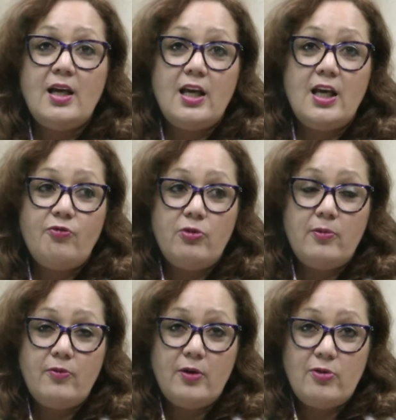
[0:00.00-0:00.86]
If
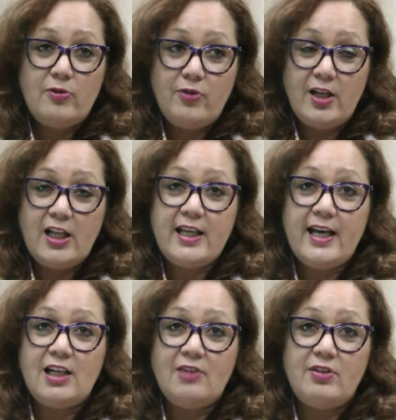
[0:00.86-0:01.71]
we feel at the
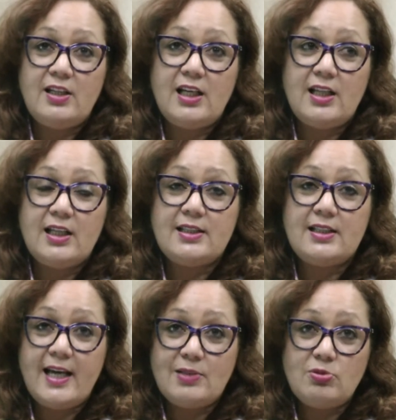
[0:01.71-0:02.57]
end of the day that
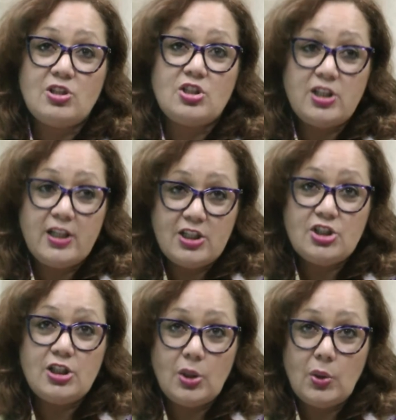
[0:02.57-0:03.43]
yes, we should change
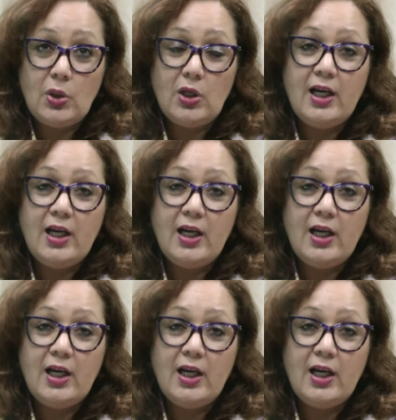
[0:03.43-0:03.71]
the law